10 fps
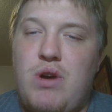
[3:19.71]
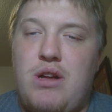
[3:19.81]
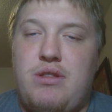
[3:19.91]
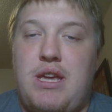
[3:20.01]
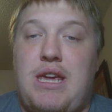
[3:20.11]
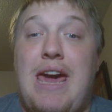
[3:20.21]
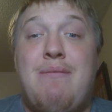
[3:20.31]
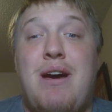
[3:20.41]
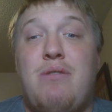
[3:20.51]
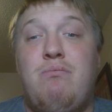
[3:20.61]
Well, they
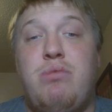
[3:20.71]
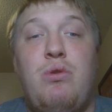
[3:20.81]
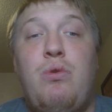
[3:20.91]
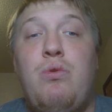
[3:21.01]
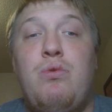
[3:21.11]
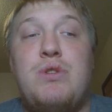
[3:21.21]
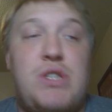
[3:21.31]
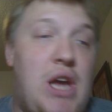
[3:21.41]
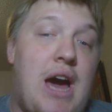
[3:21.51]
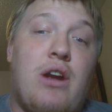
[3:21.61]
came out and blew
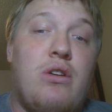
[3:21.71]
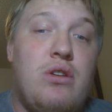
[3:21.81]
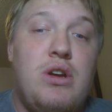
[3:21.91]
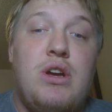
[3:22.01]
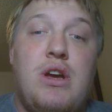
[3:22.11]
Seattle